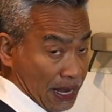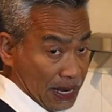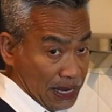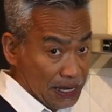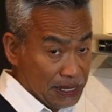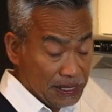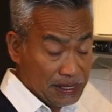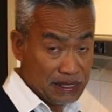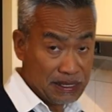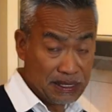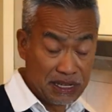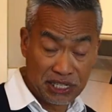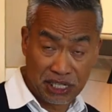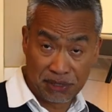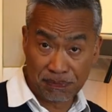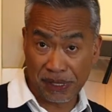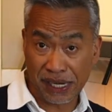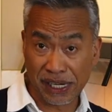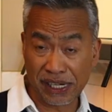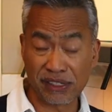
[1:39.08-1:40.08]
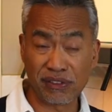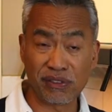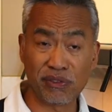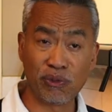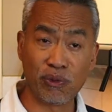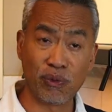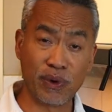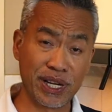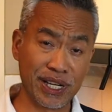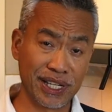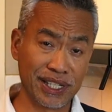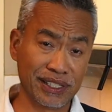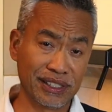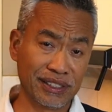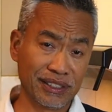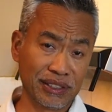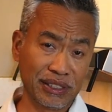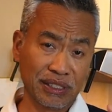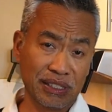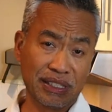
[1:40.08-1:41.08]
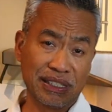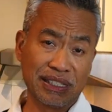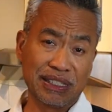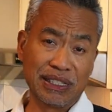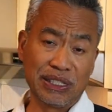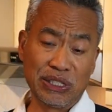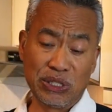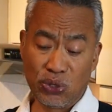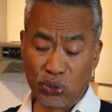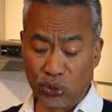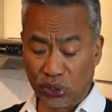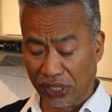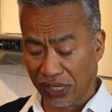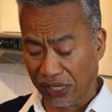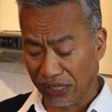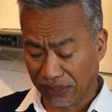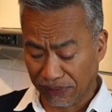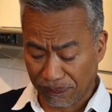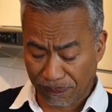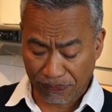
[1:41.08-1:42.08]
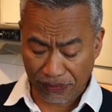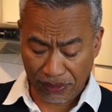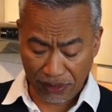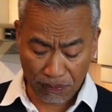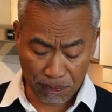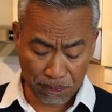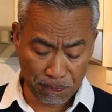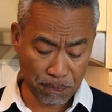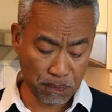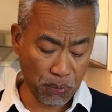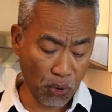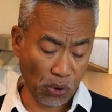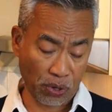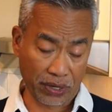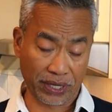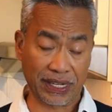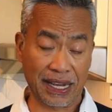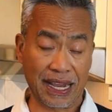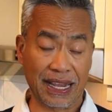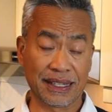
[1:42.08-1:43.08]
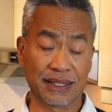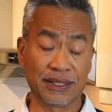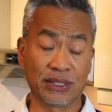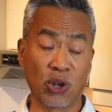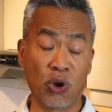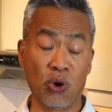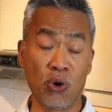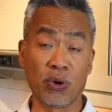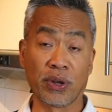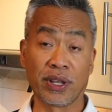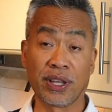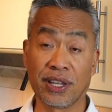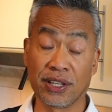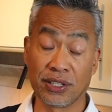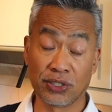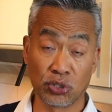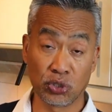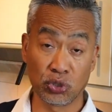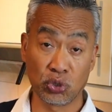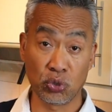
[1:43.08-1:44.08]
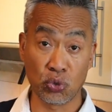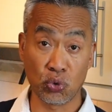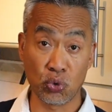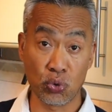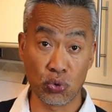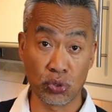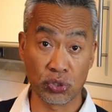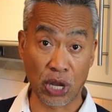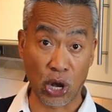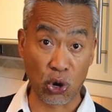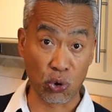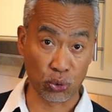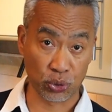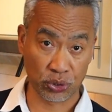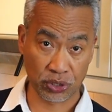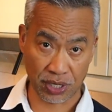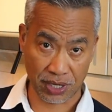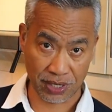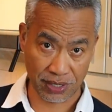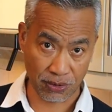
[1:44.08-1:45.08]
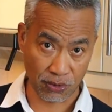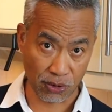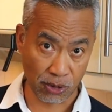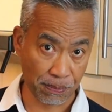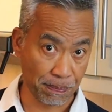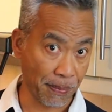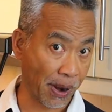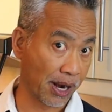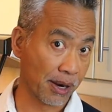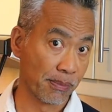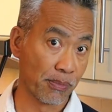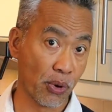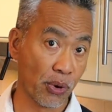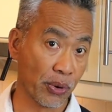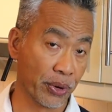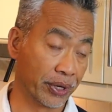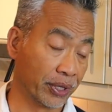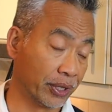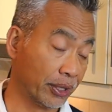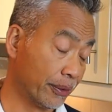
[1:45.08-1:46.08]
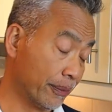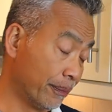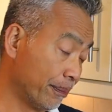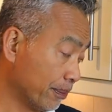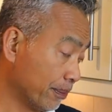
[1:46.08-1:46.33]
And the discipline when using pork as sahog is to sangkutsa or parboil.